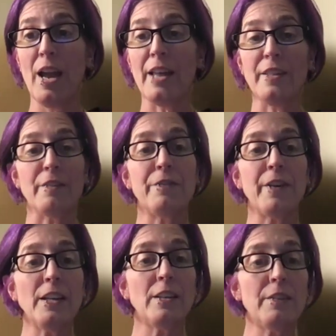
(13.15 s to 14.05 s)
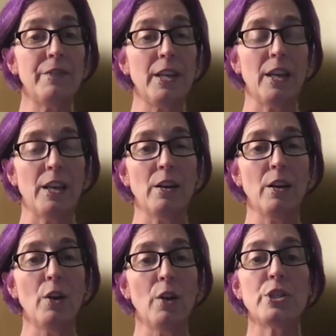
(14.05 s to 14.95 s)
and the fight to fit in,
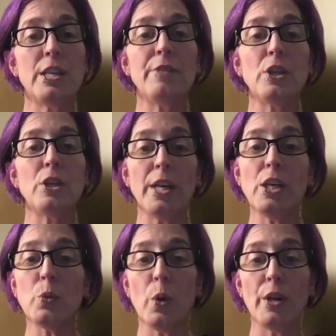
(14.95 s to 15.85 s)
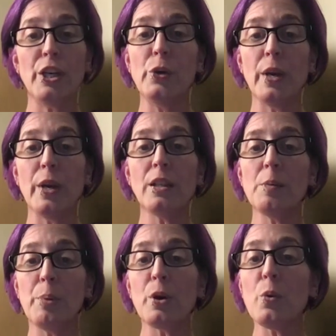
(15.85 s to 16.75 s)
received the 2020 New
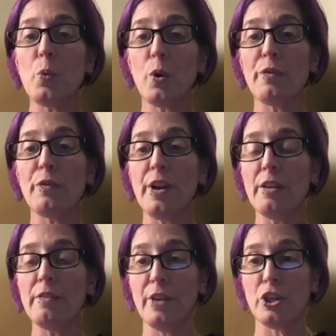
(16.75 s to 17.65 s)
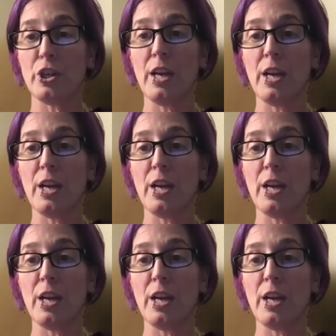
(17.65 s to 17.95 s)
England Book Award for Nonfiction